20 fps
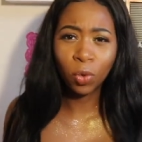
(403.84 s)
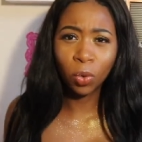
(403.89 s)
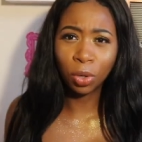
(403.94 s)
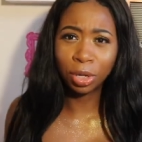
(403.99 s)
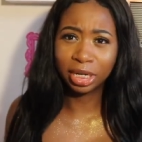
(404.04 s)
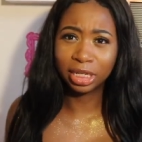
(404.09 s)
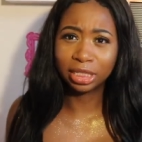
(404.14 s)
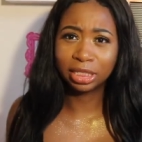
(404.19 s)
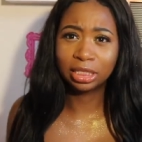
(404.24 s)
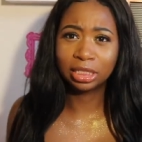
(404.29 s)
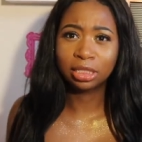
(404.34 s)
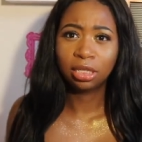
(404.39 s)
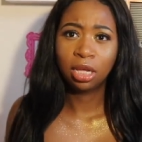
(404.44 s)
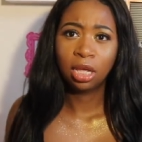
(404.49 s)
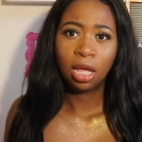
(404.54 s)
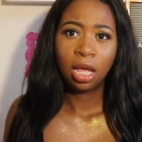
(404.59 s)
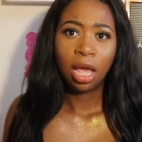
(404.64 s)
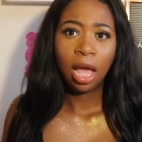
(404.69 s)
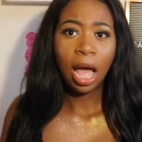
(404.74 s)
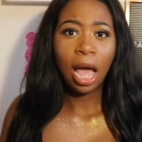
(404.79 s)
course,
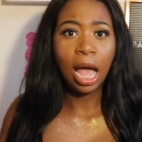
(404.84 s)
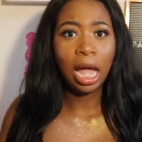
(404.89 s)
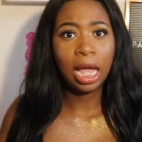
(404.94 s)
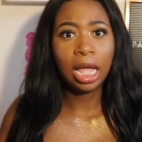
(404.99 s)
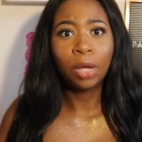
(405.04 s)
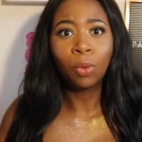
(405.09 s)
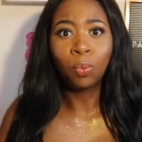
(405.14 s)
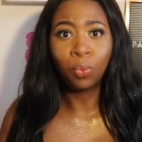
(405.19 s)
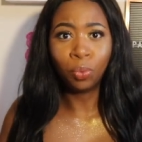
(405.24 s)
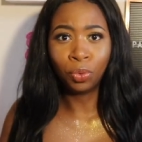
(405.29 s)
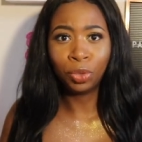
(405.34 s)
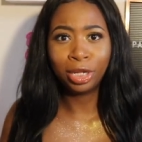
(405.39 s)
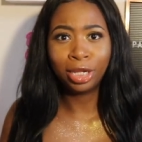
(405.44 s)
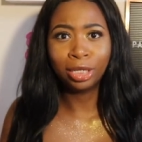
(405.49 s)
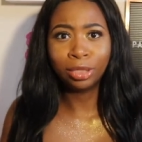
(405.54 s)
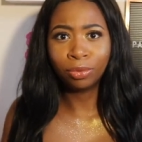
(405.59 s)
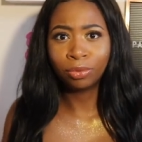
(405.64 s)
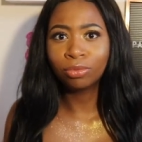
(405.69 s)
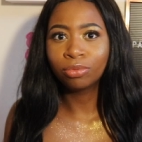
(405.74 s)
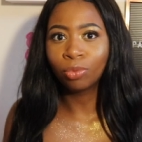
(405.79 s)
I wouldn't